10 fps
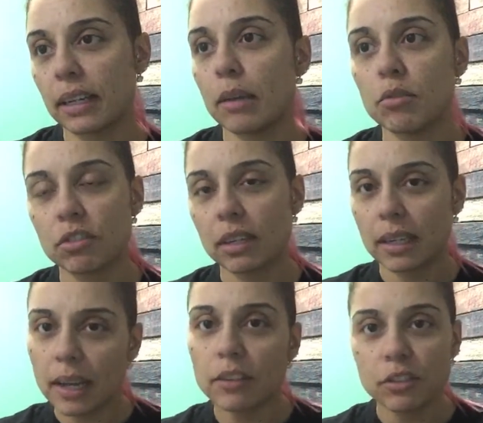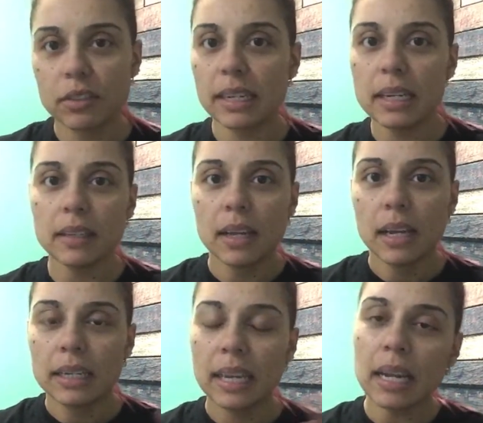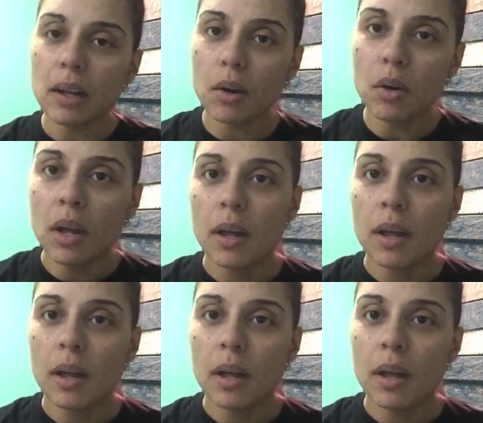He was just like, yeah, just eat keto,